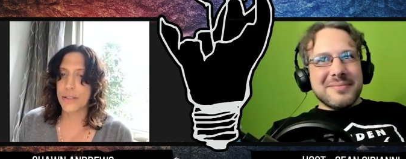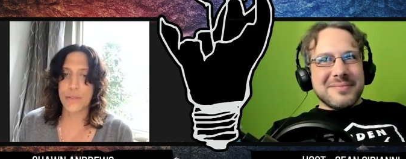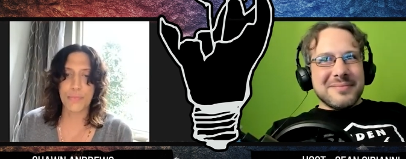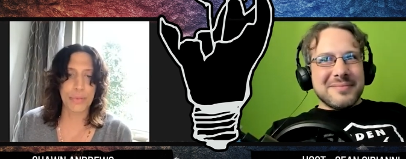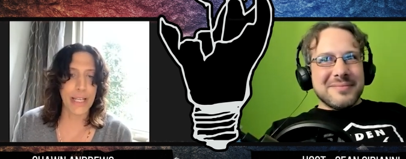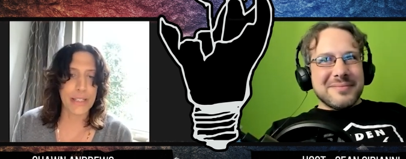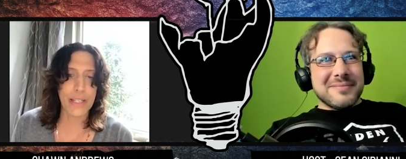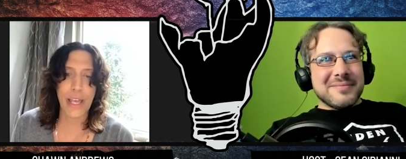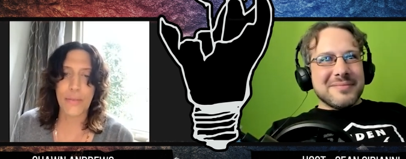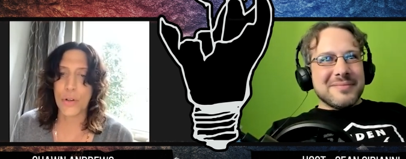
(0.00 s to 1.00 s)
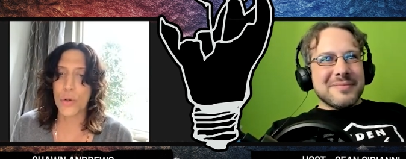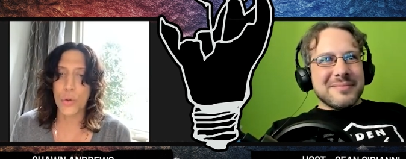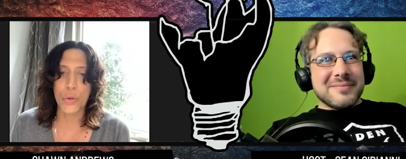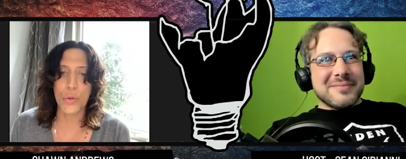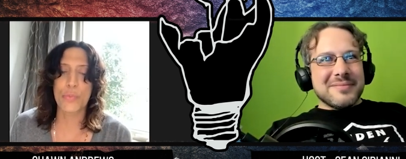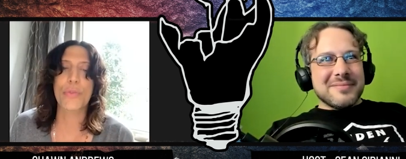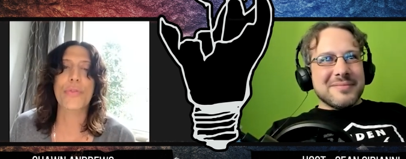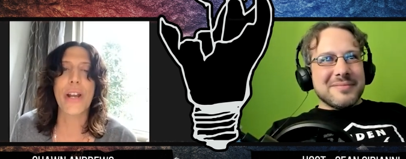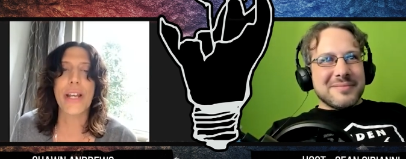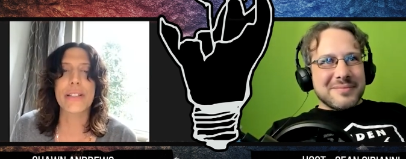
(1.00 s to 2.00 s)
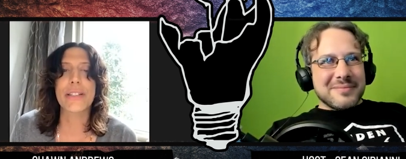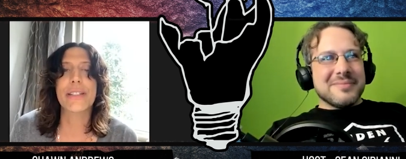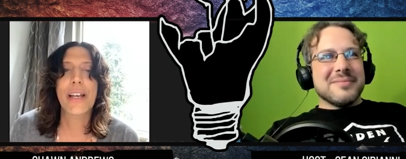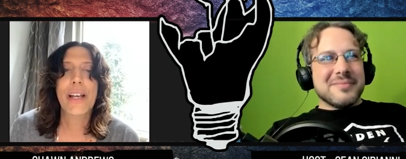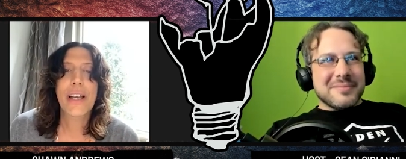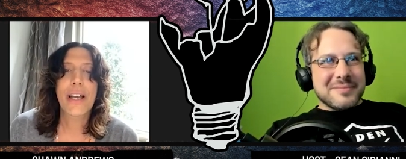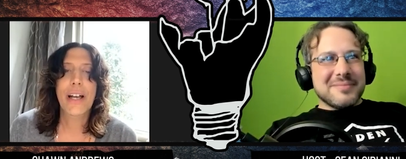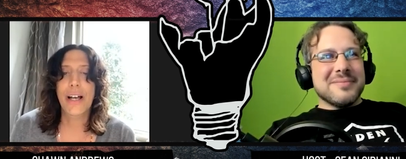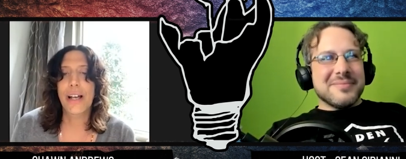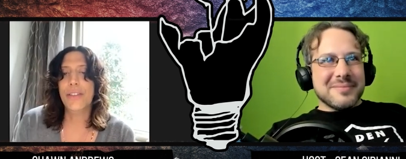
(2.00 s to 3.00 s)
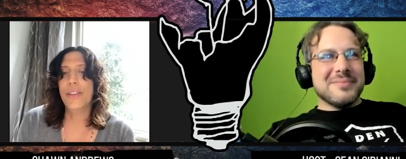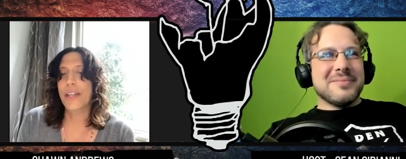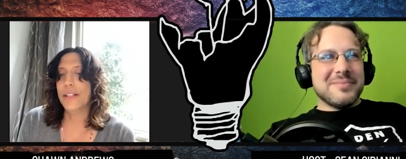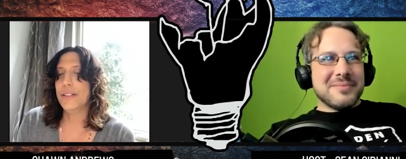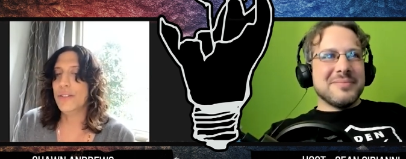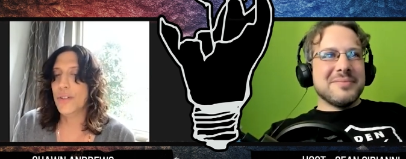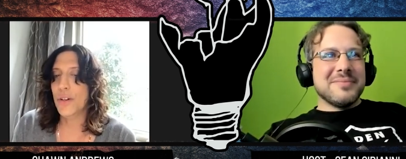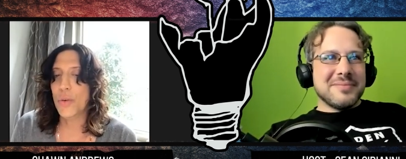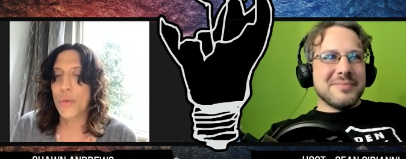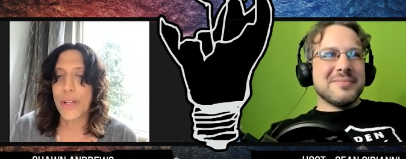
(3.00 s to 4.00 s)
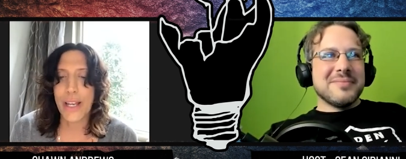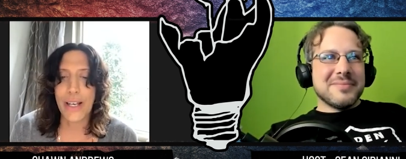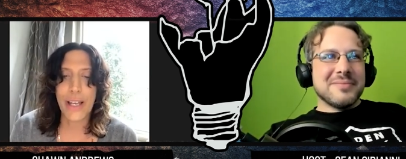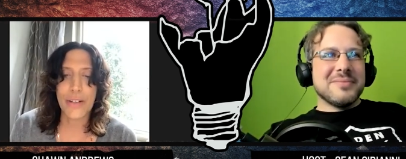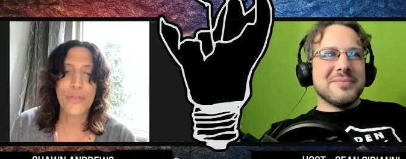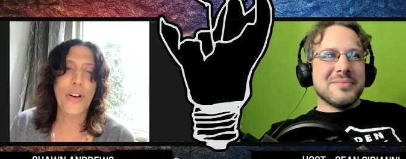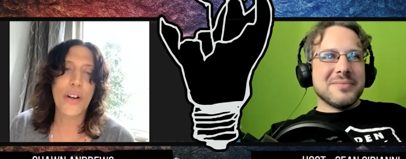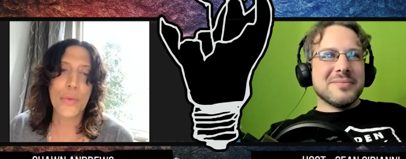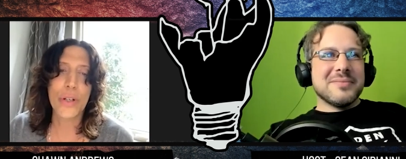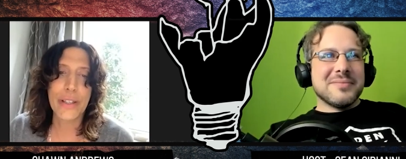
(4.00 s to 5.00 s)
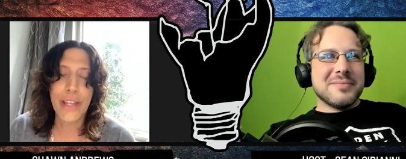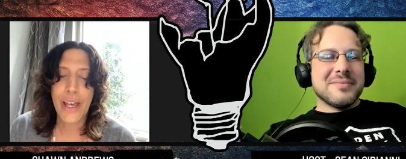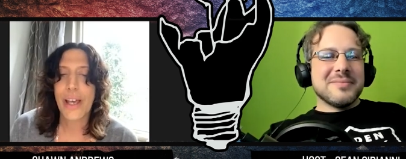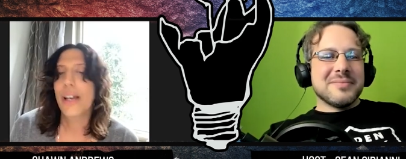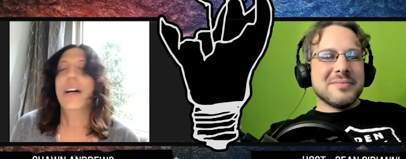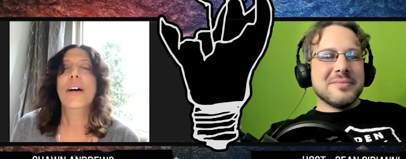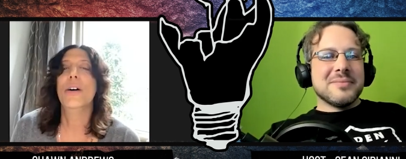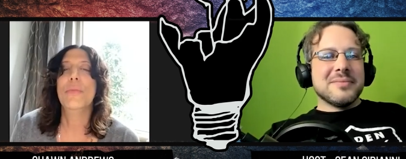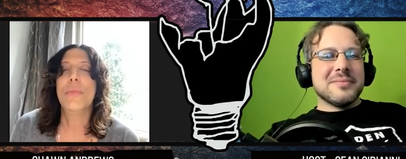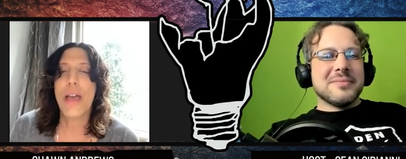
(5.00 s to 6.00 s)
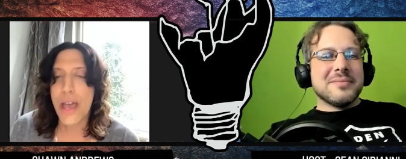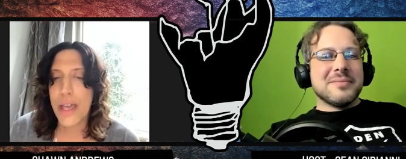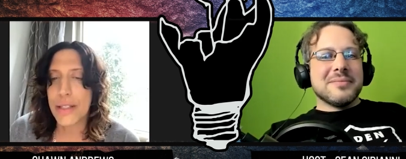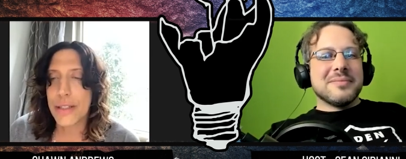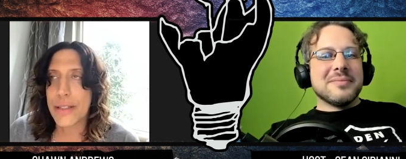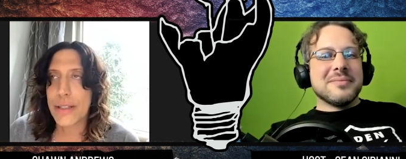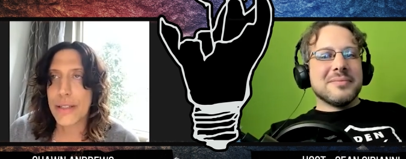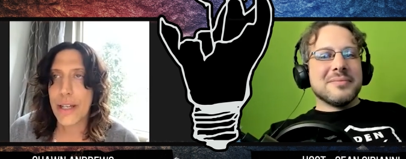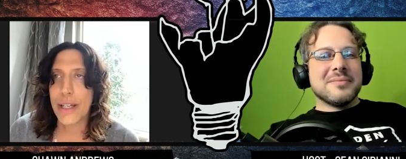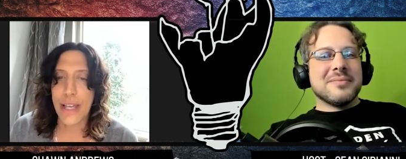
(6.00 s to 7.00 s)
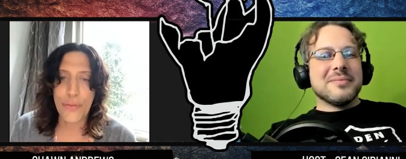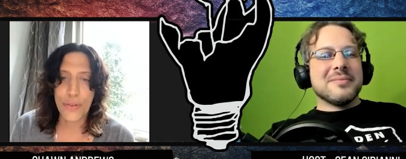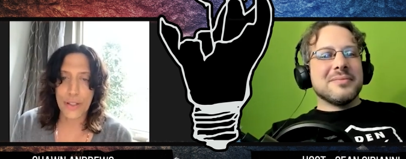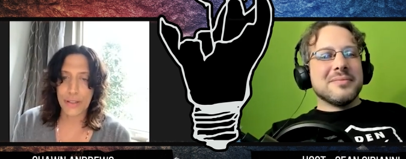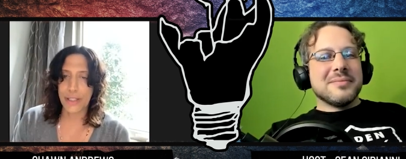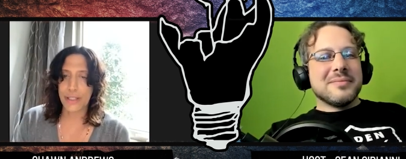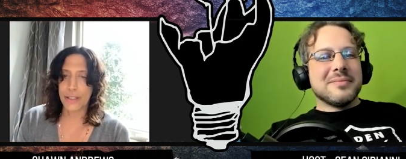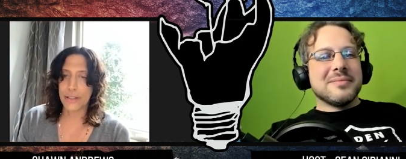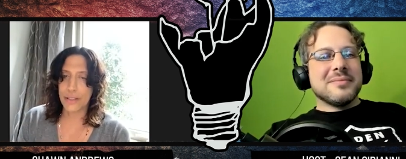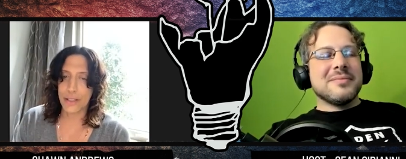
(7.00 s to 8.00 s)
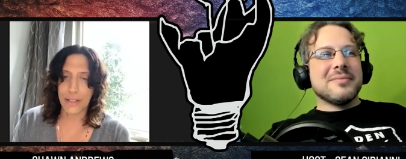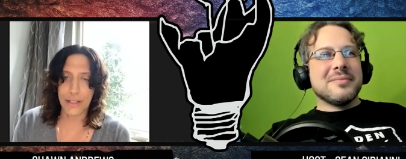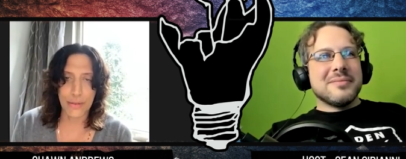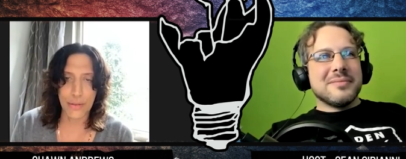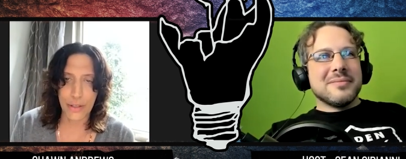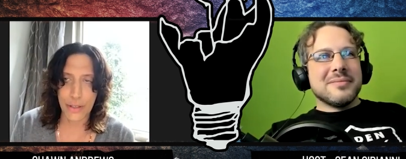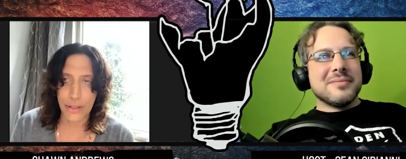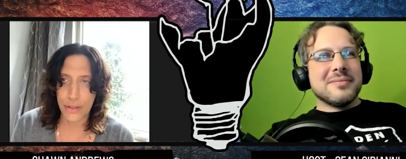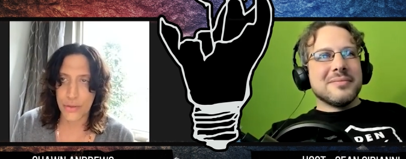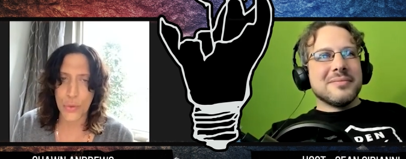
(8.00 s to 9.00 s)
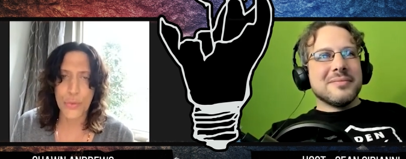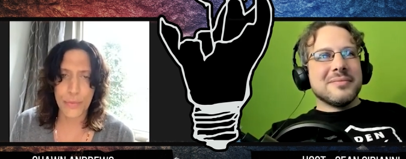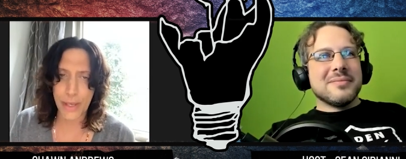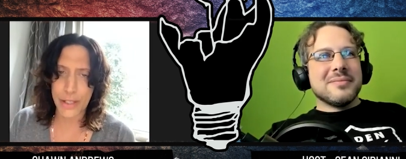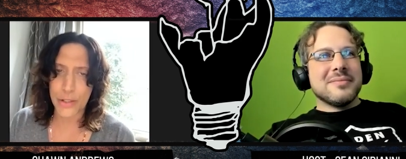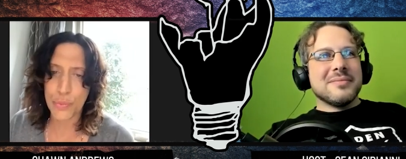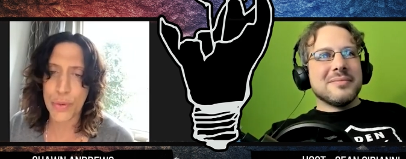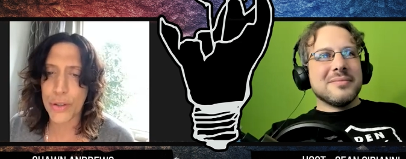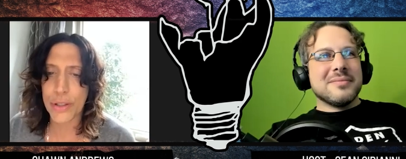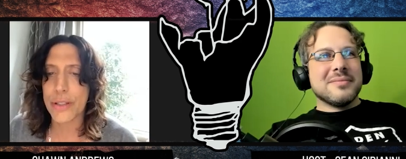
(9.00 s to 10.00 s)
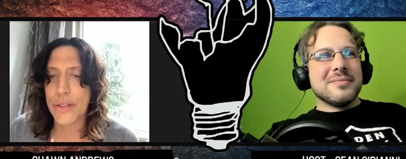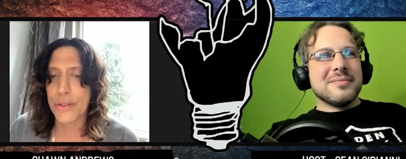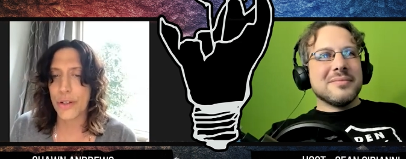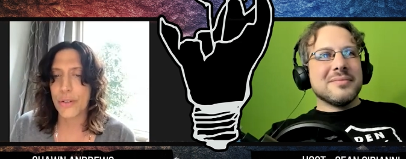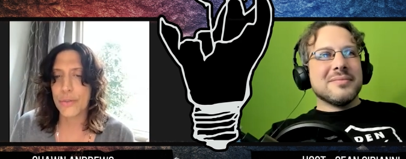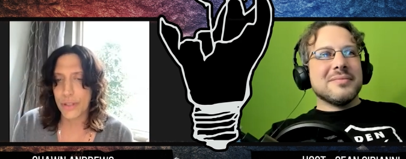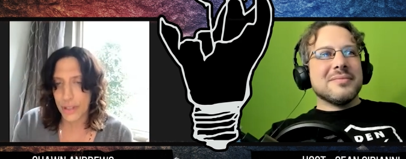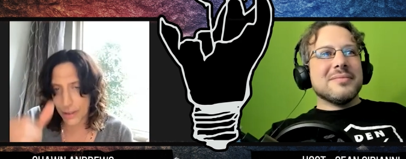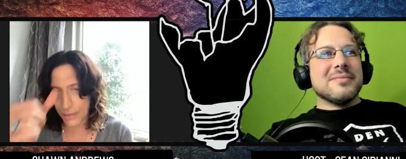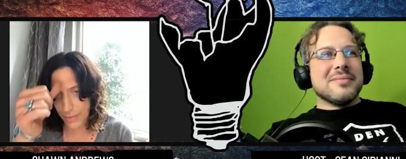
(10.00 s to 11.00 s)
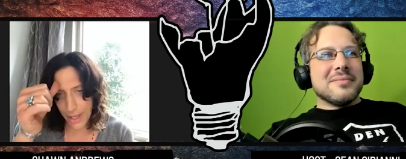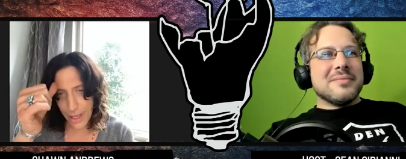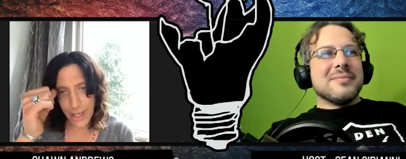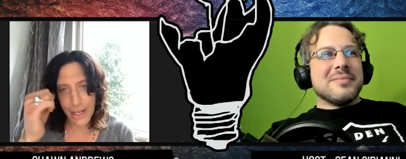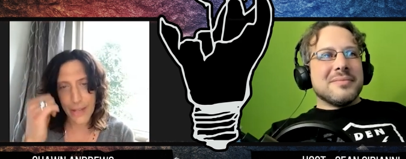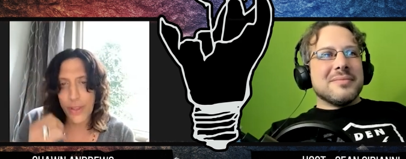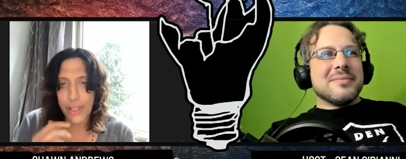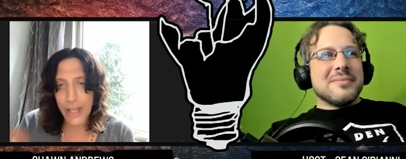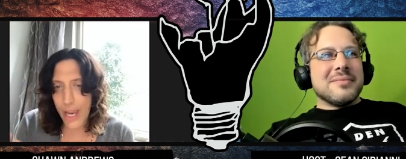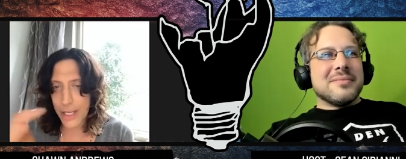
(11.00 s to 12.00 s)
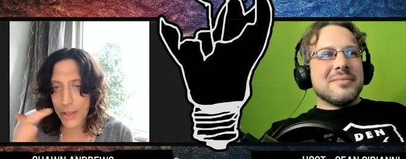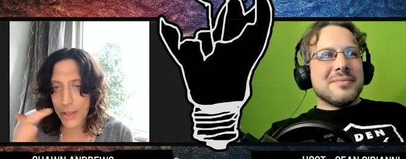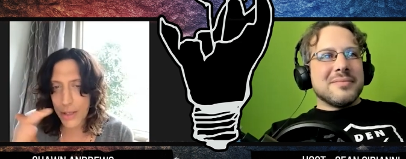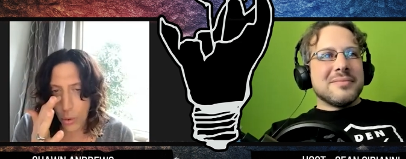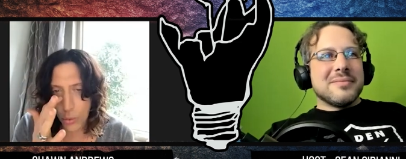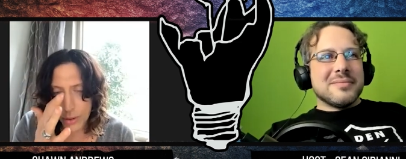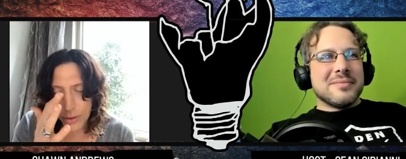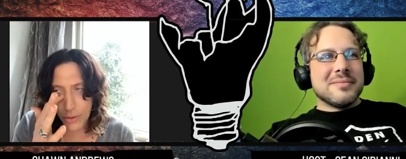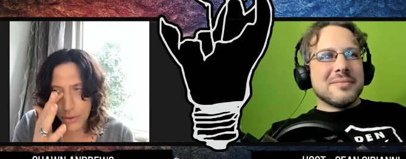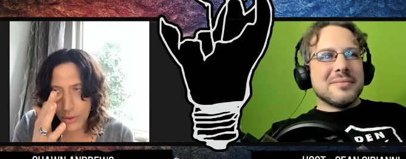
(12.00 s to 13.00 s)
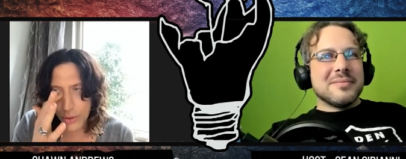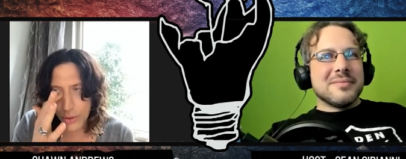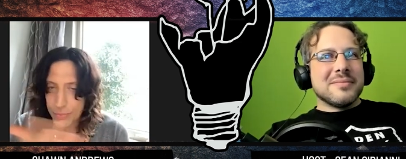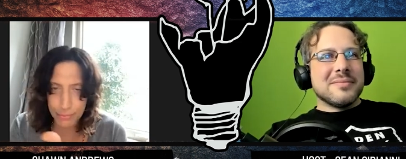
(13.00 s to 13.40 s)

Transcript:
Speaker 1: just blessed to have a cool group of friends uh, that you know we had a lot of fun with um and i definitely um, drew from that experience you know um and i think in any role you know you're